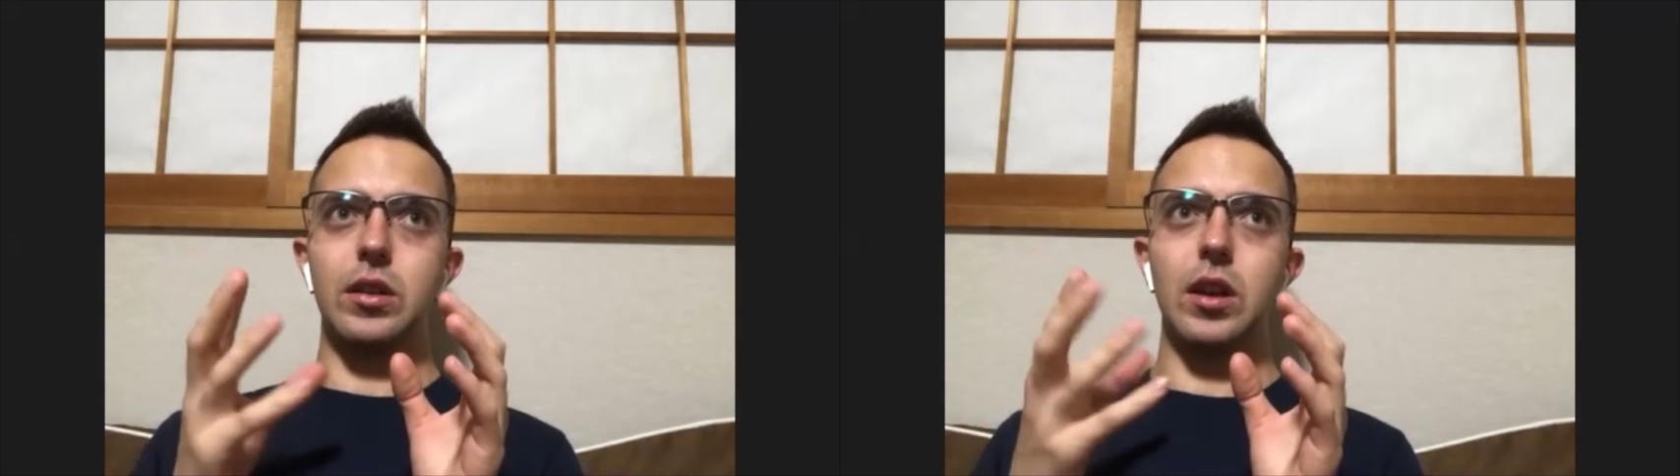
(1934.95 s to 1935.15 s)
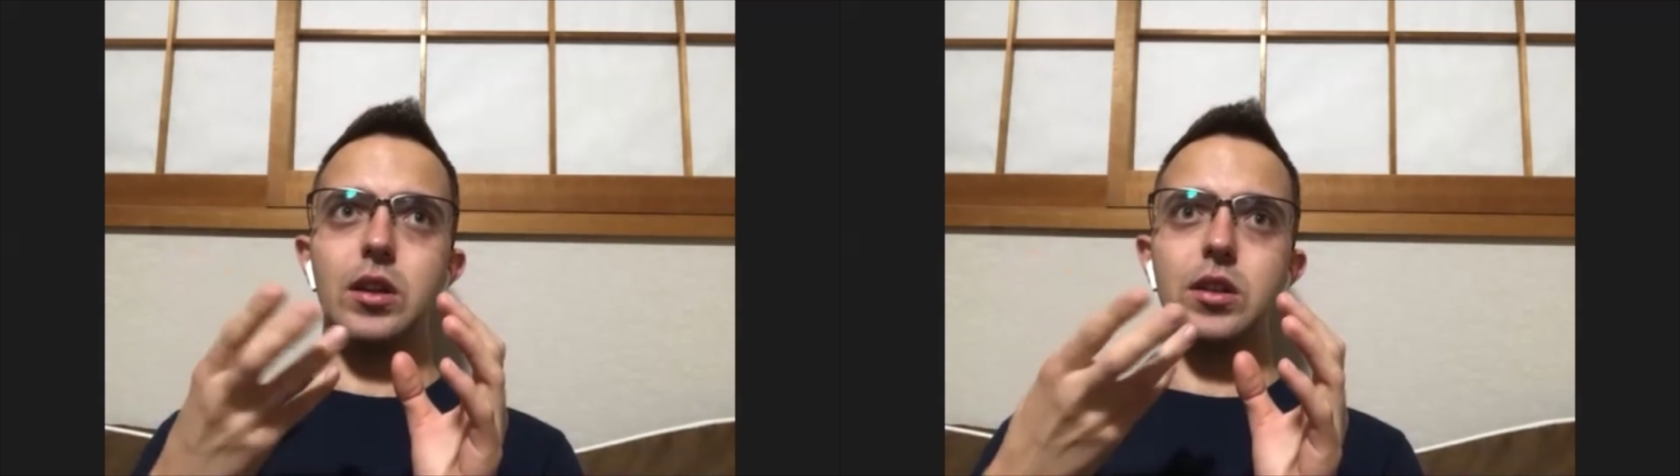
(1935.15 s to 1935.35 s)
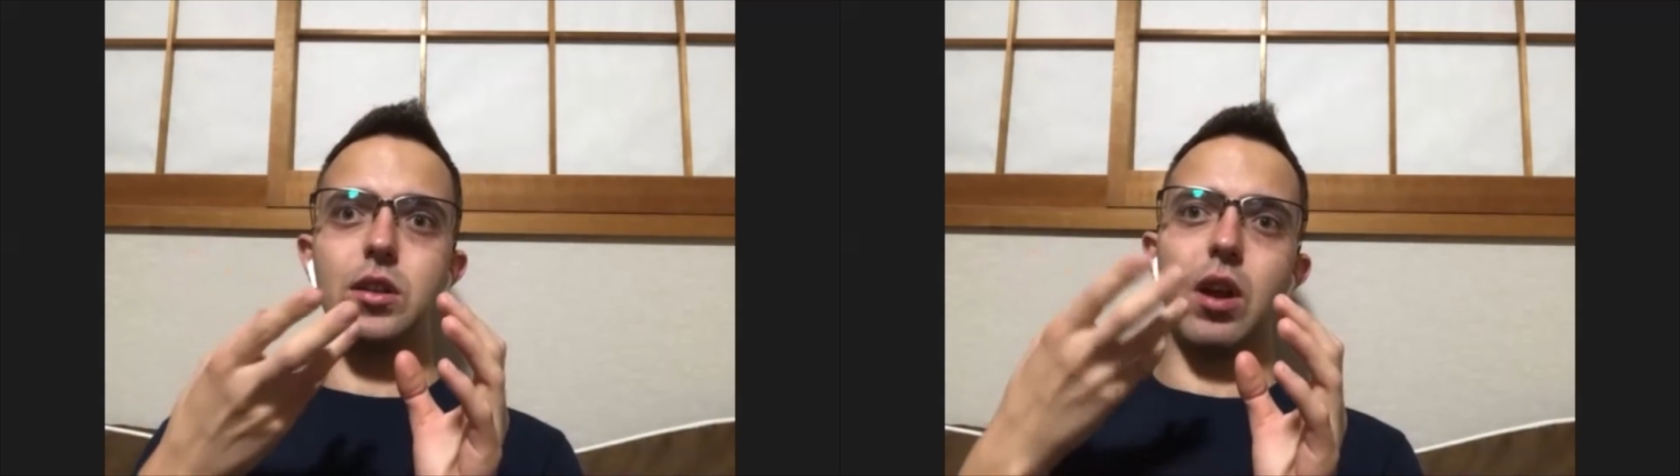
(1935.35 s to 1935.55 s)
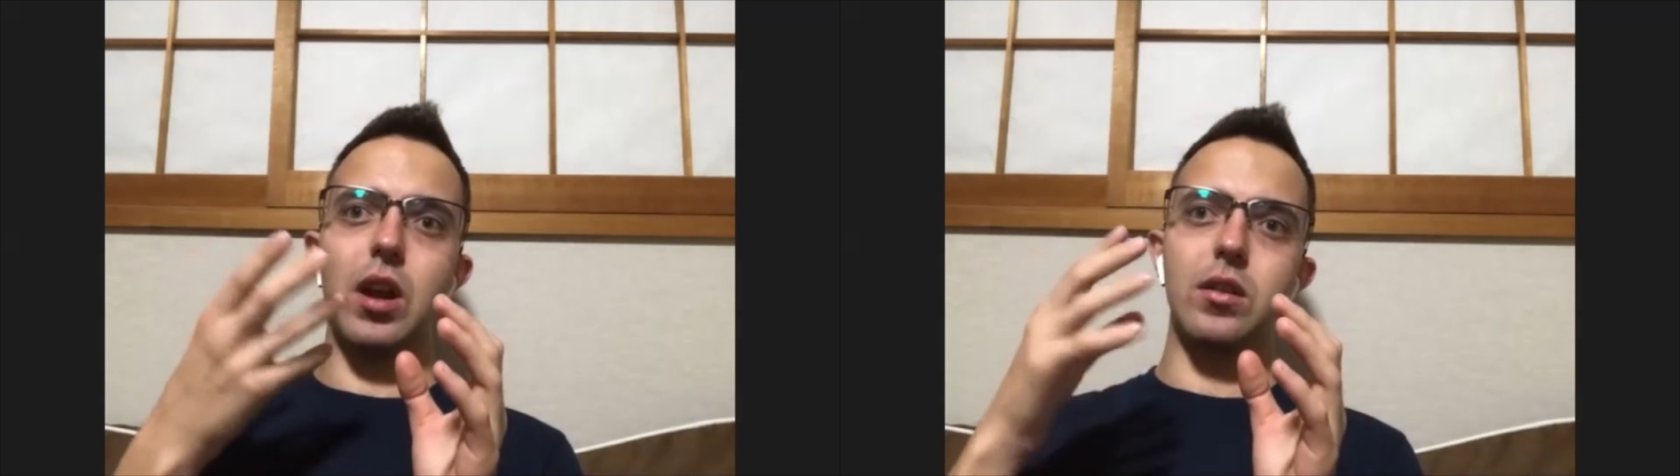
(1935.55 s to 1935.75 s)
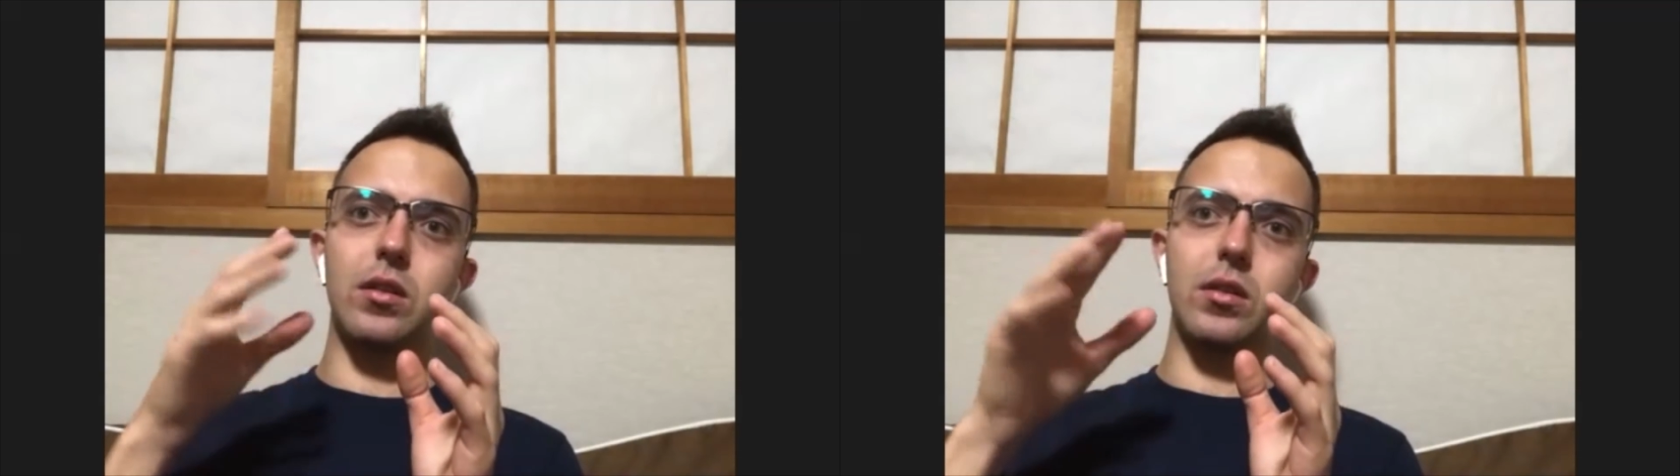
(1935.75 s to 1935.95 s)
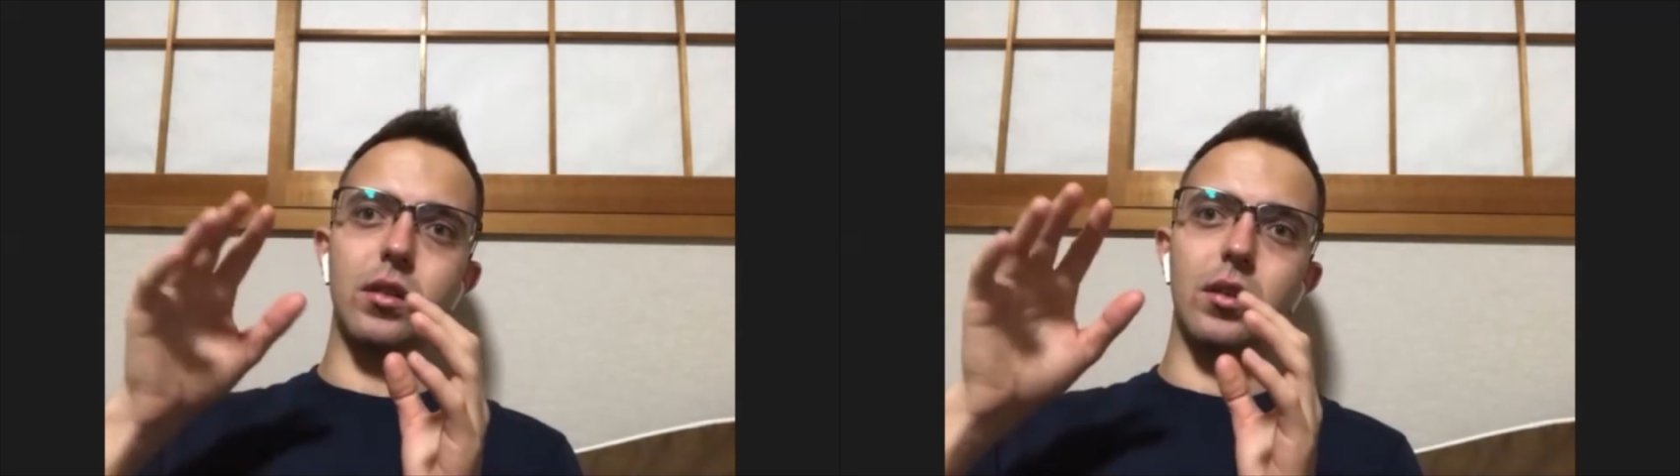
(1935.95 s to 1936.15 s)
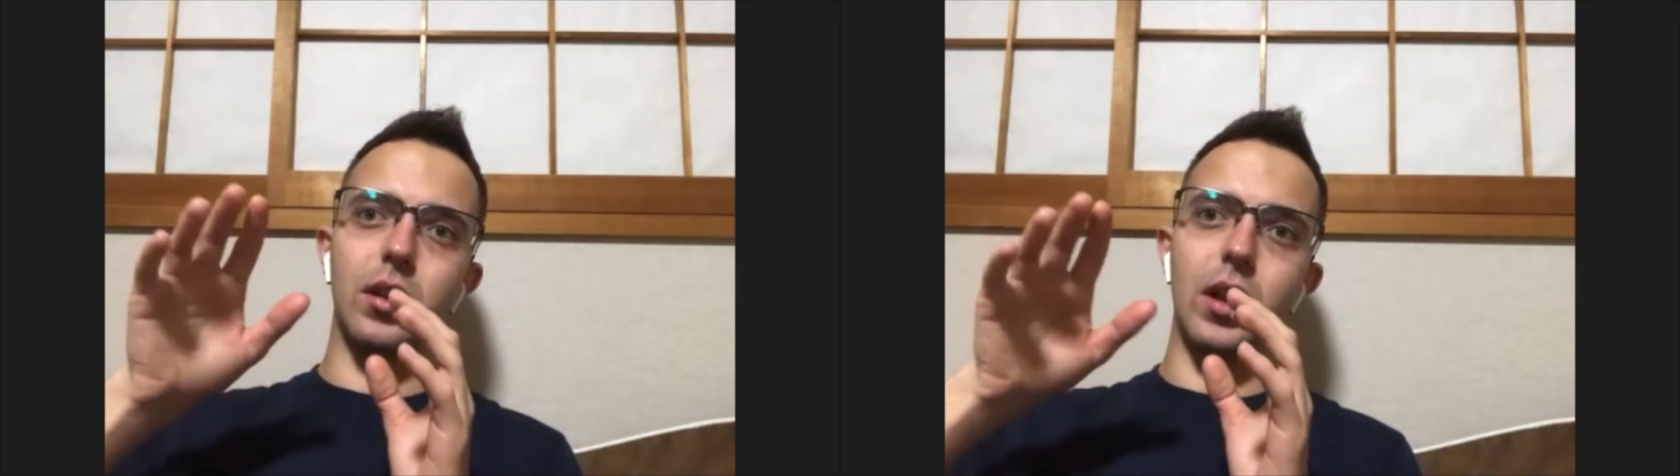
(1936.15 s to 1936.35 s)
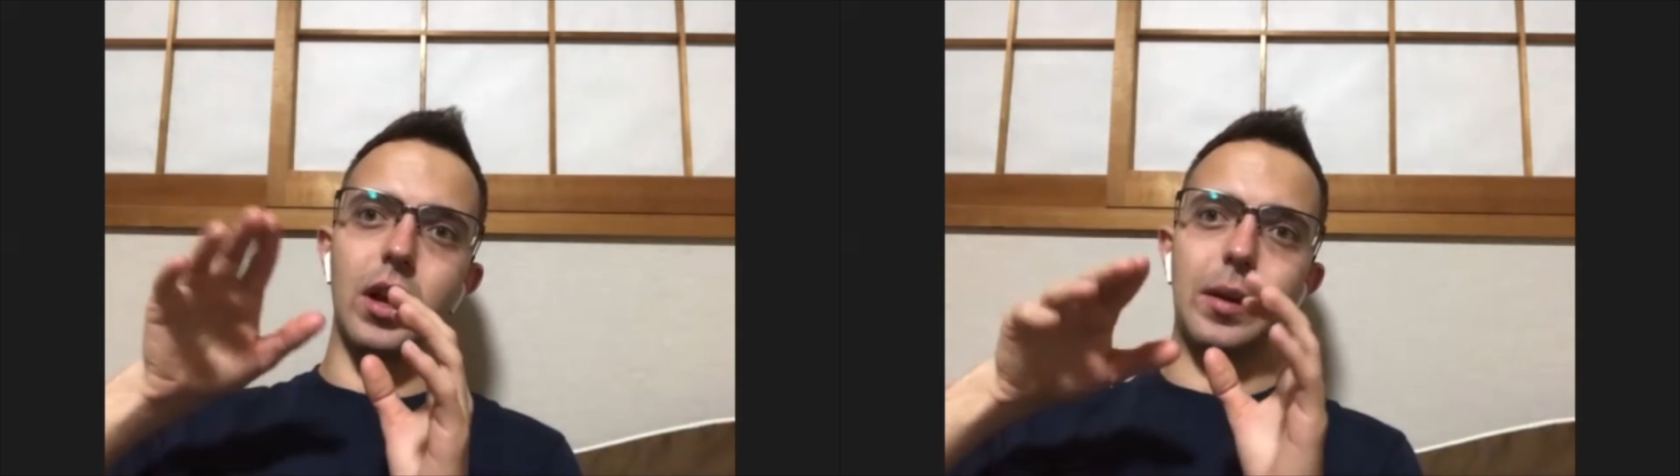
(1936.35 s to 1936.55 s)
he's create
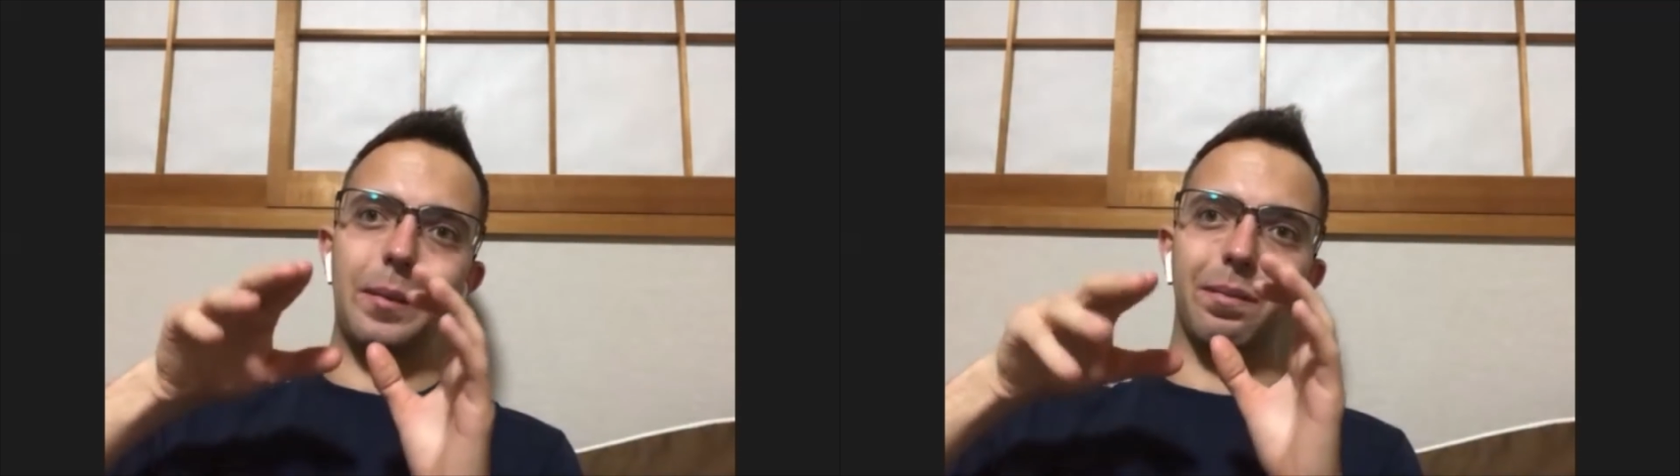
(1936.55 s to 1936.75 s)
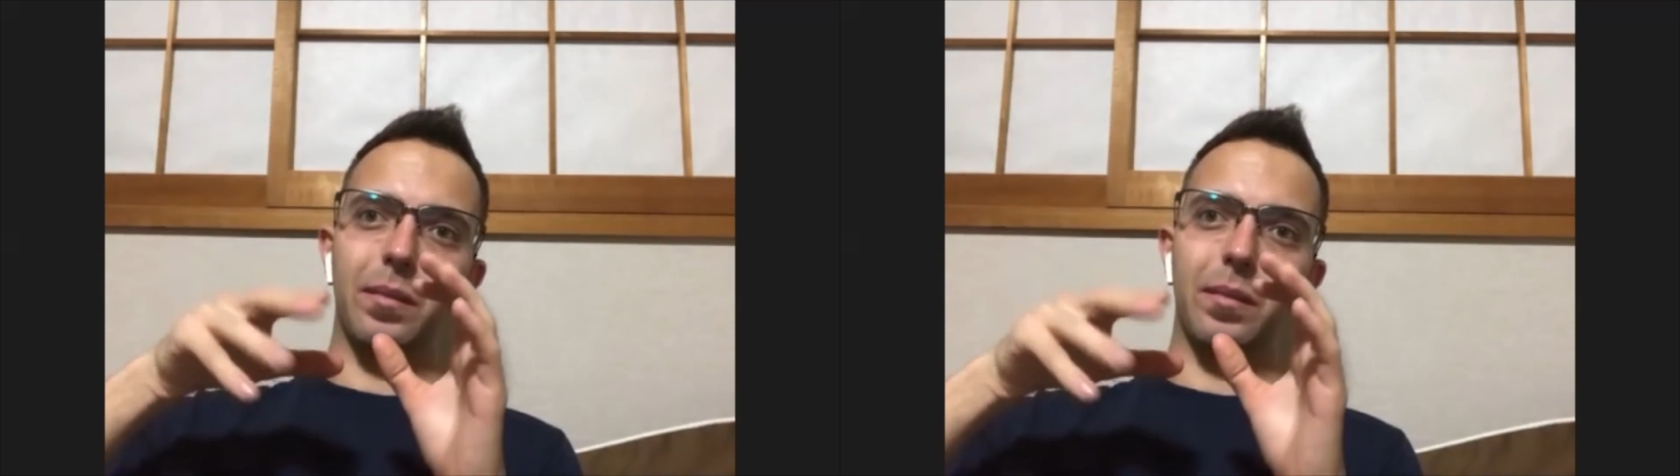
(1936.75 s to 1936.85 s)
like